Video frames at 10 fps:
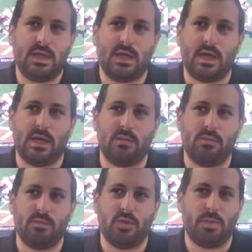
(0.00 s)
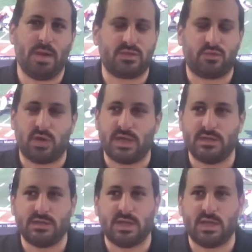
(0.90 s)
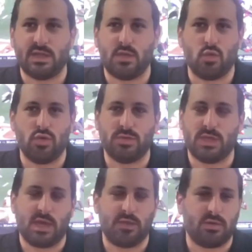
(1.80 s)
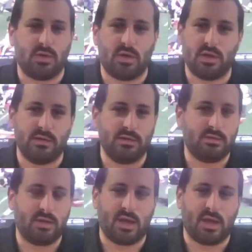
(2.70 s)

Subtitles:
They're best friends. They room together on